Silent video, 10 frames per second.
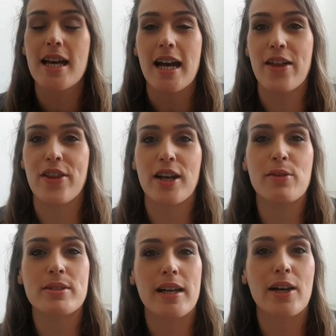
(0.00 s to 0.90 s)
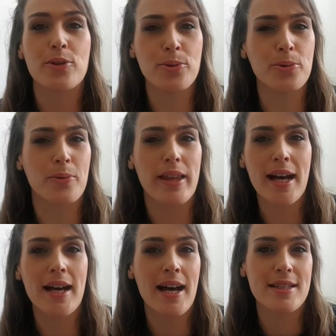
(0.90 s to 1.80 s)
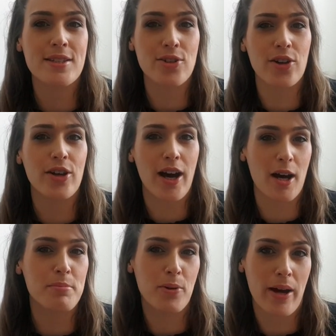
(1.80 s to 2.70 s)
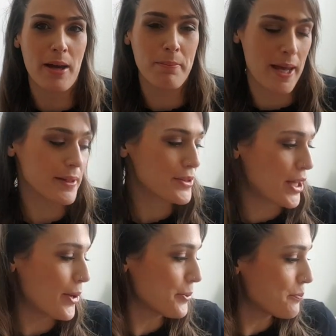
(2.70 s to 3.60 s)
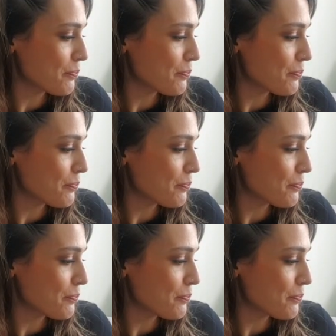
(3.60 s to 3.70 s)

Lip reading: and then I was like, oh, that has gone up quite a bit. So